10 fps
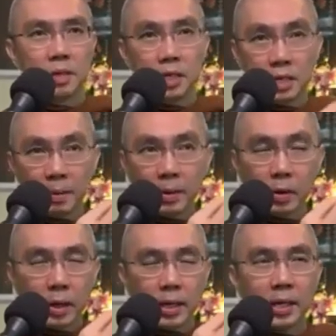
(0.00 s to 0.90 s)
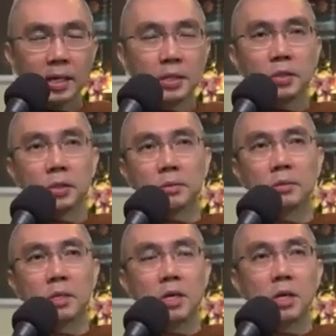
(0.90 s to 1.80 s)
It can be quite clear to you.
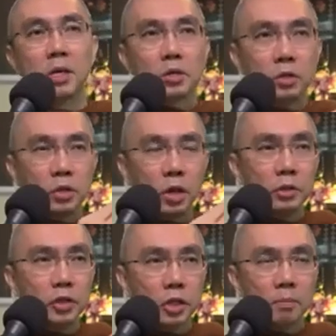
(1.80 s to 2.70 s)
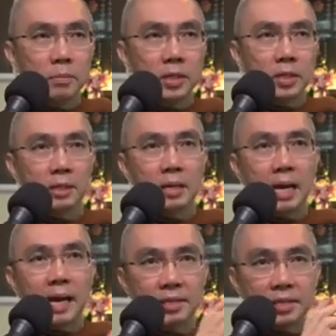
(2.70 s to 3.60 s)
So your job here
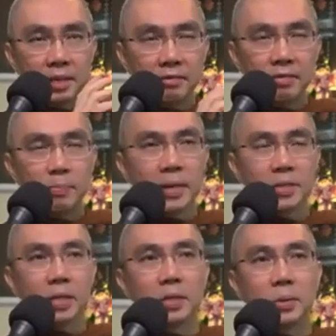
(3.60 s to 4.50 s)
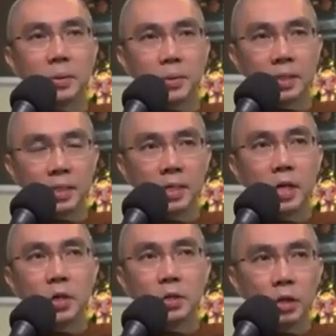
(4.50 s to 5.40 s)
as a vipassana yogi,
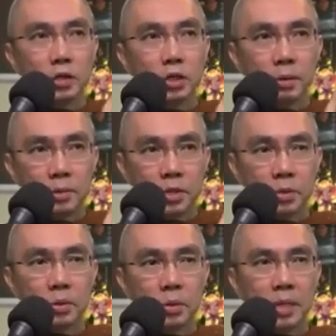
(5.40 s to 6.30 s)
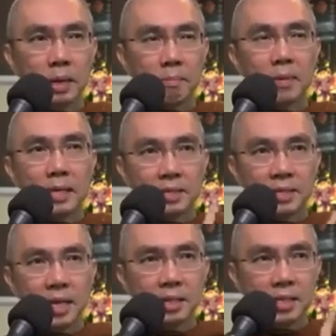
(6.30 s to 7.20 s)
your job is to note them.
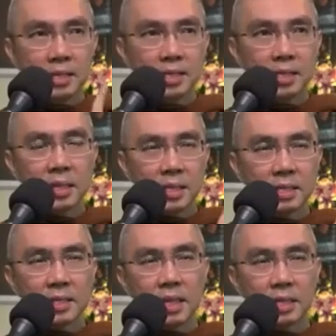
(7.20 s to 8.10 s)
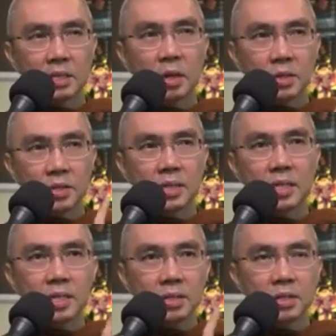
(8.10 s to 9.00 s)
Sadness, sadness, sadness, or
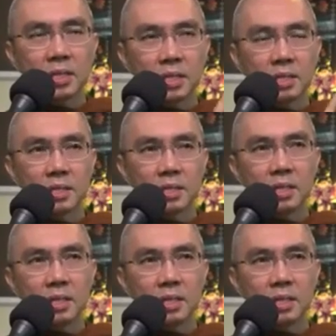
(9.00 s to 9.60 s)
seeing. The